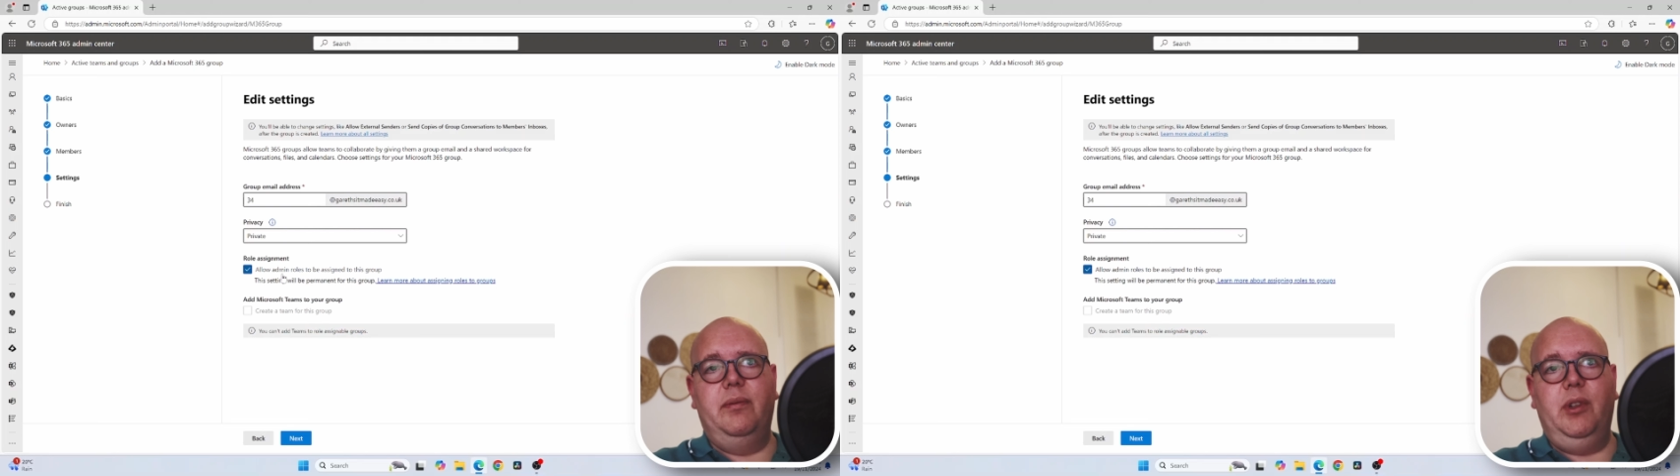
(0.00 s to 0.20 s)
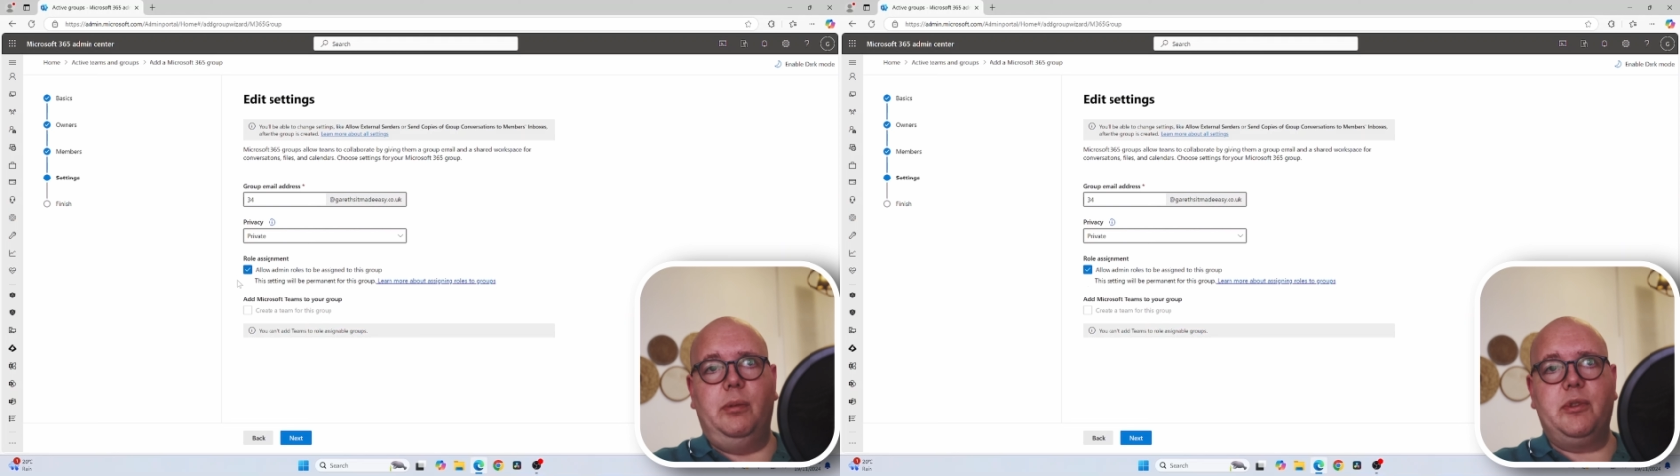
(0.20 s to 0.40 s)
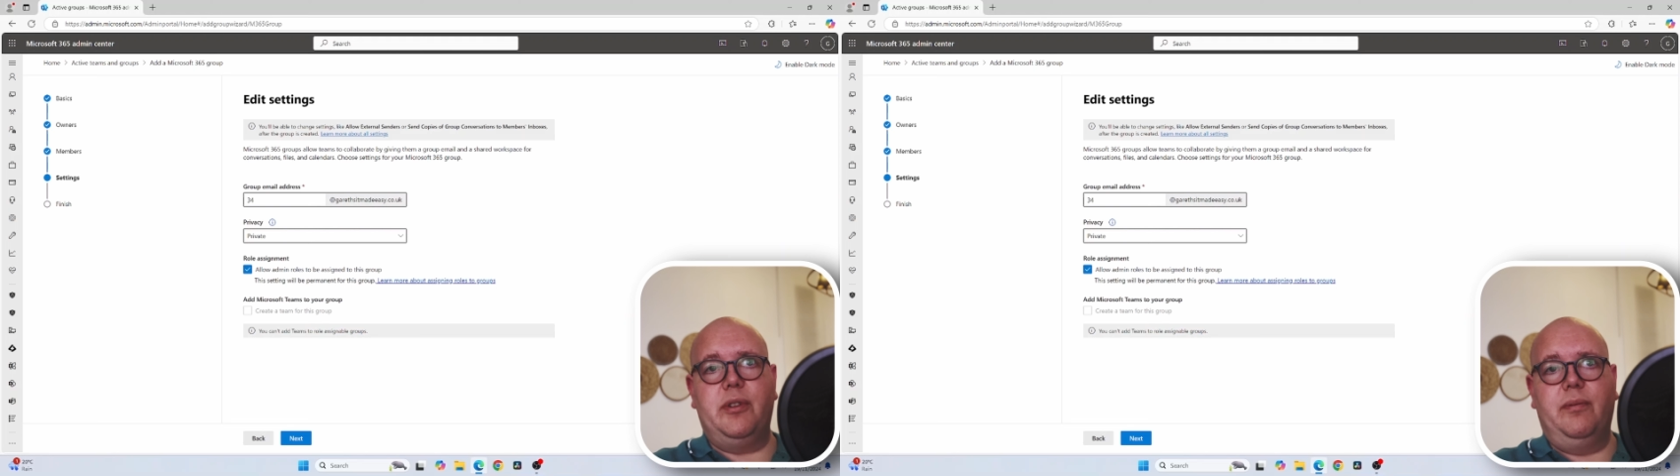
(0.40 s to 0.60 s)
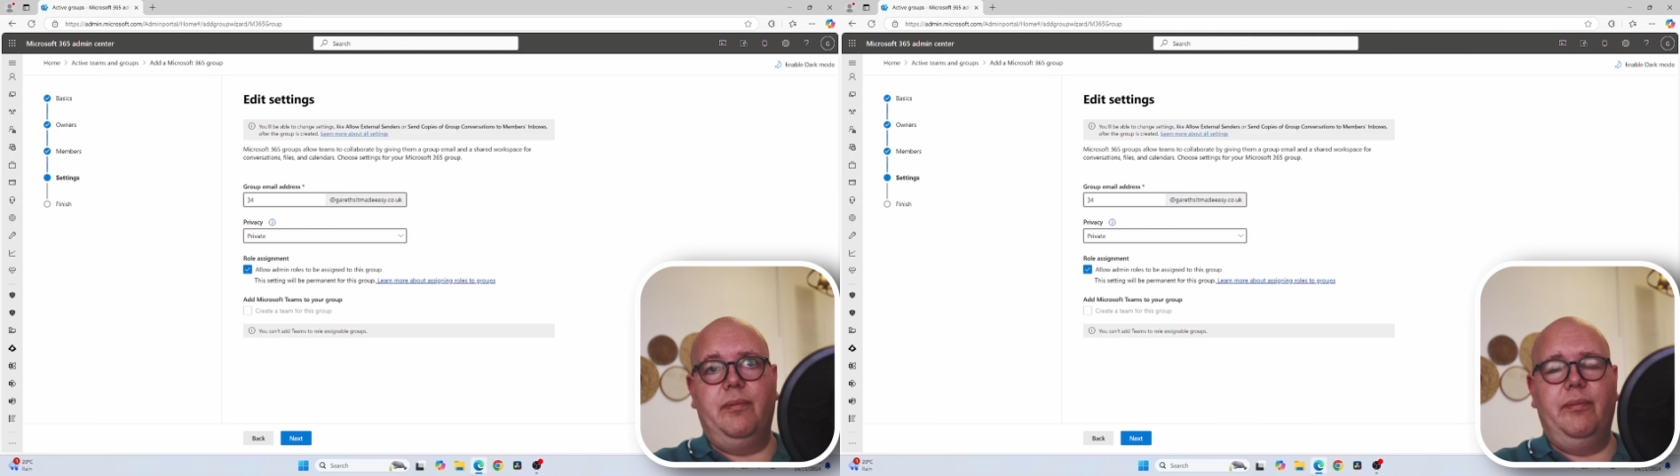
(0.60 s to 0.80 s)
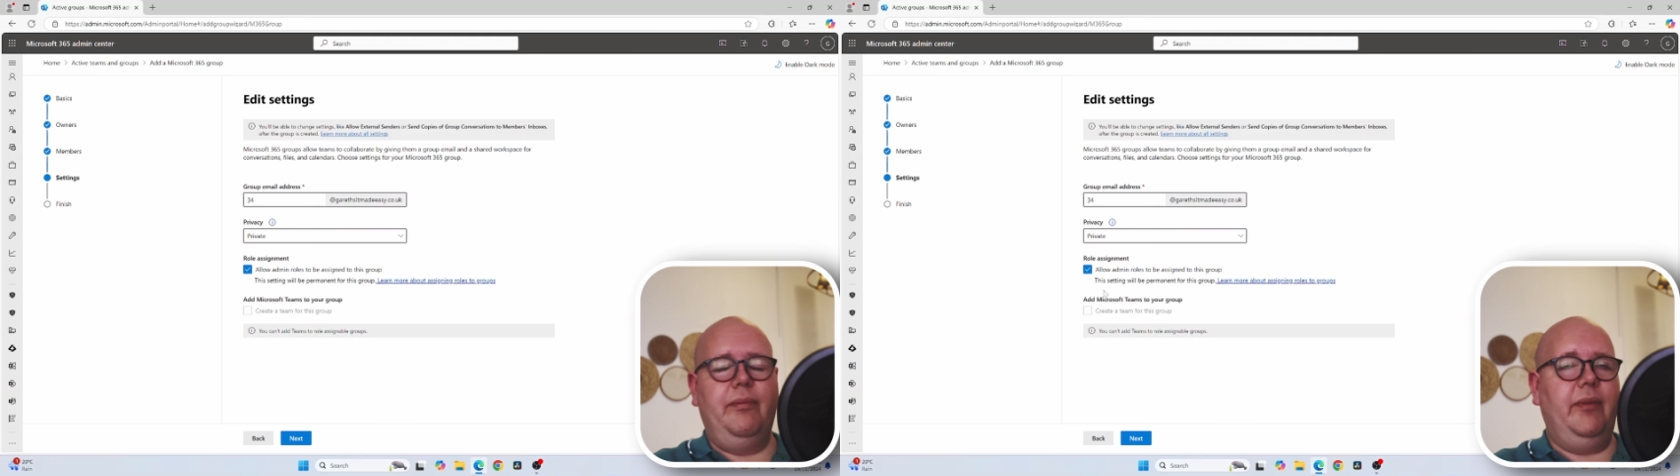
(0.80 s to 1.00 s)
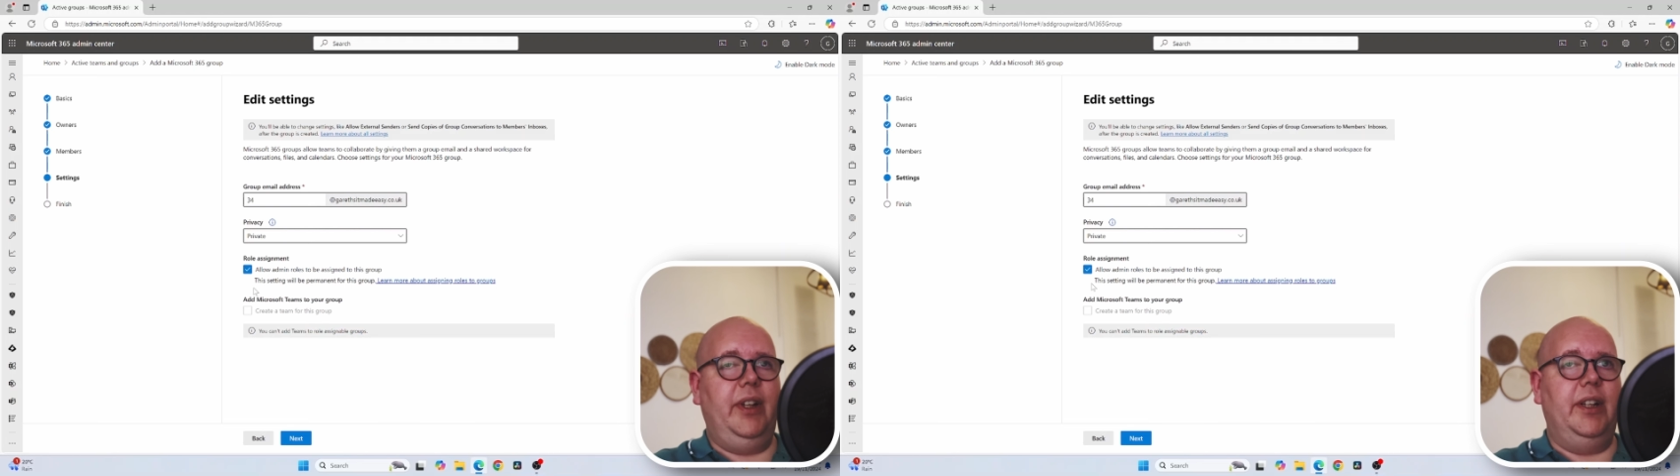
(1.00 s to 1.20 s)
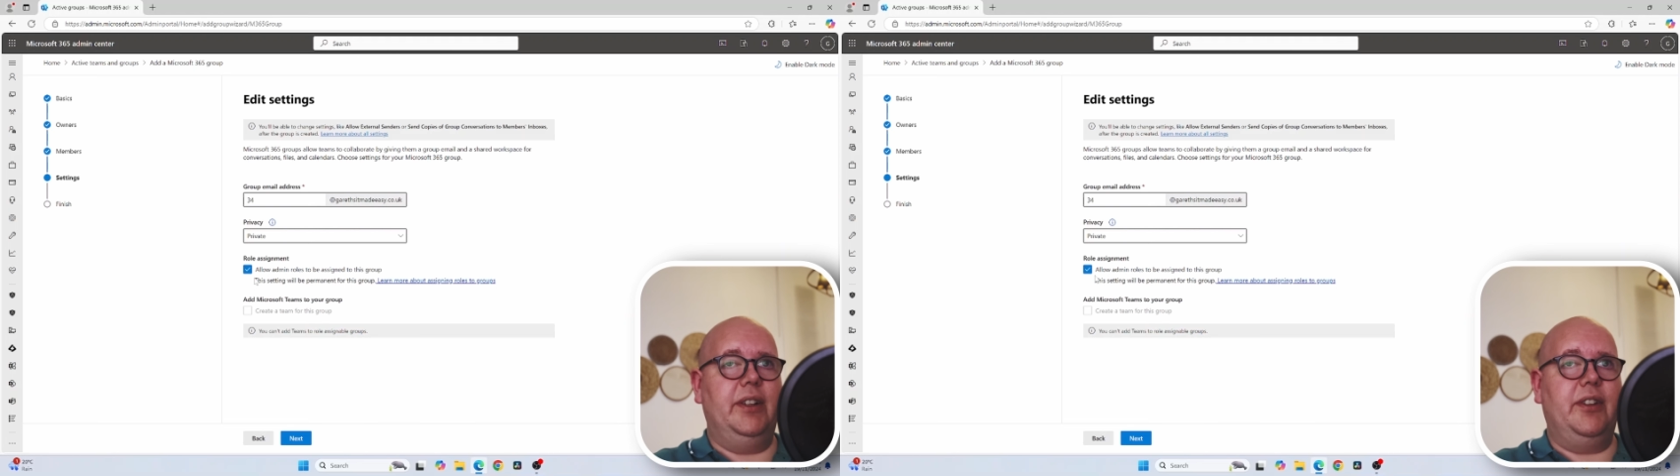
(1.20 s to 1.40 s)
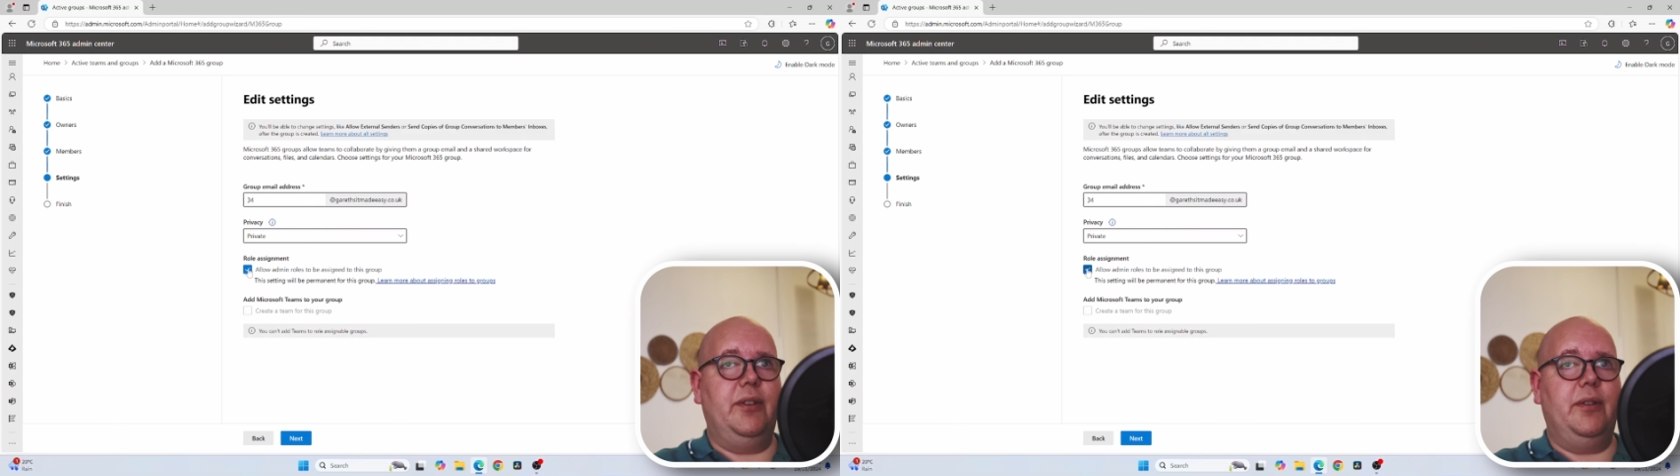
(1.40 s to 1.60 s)
option to
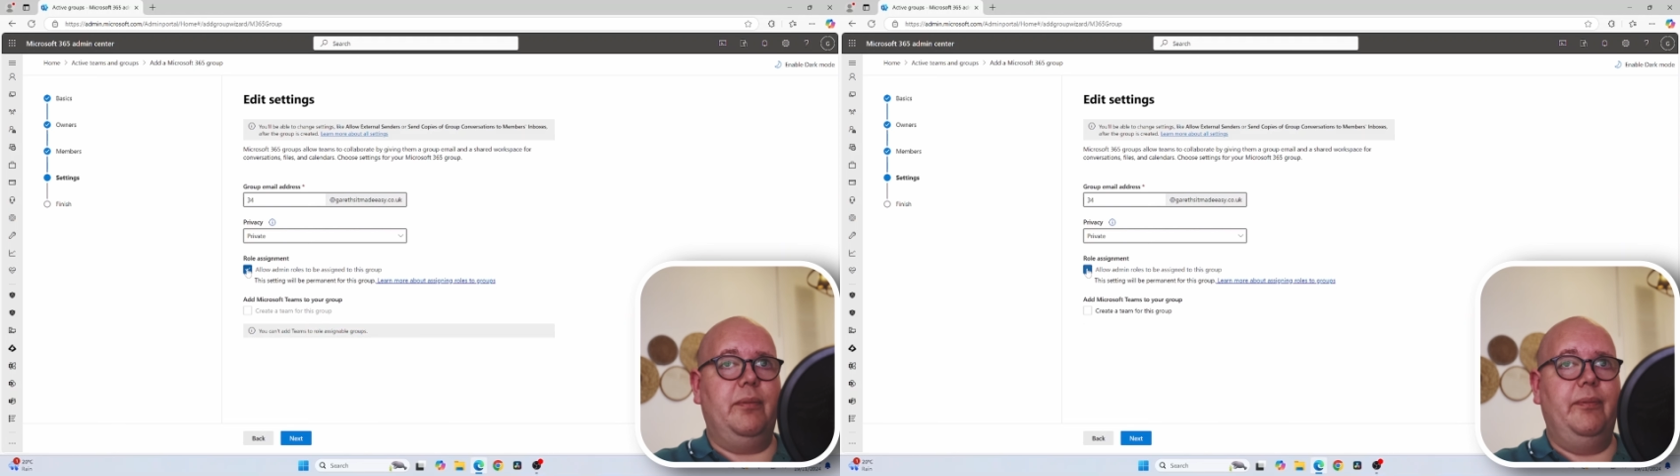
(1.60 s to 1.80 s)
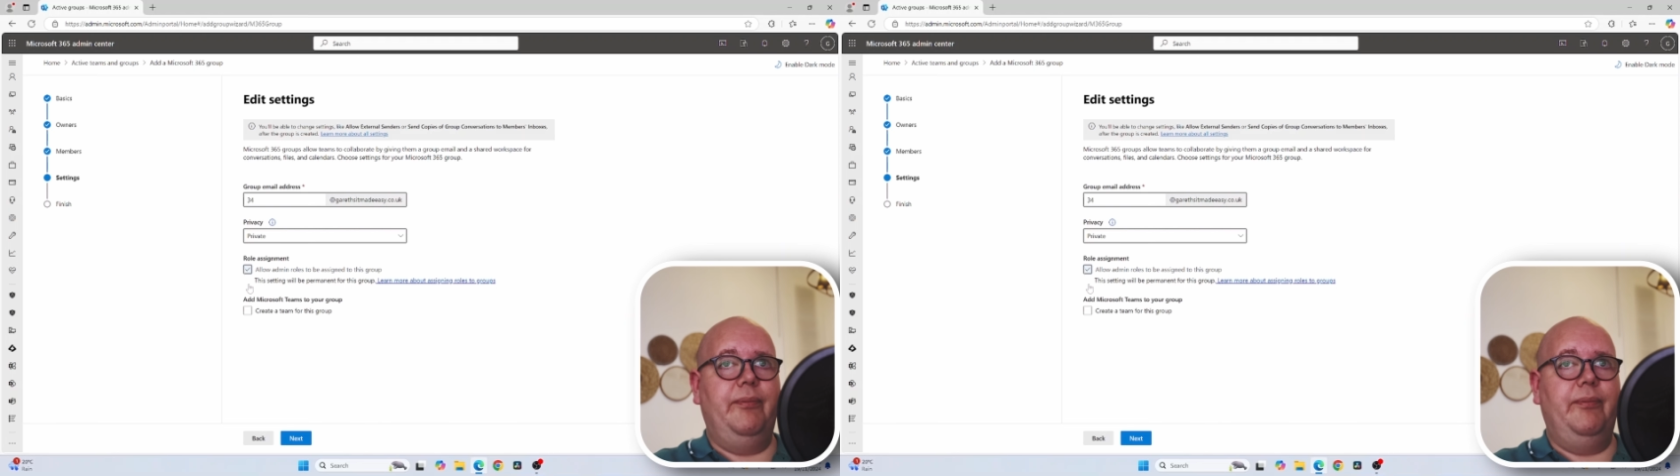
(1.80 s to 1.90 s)
do it.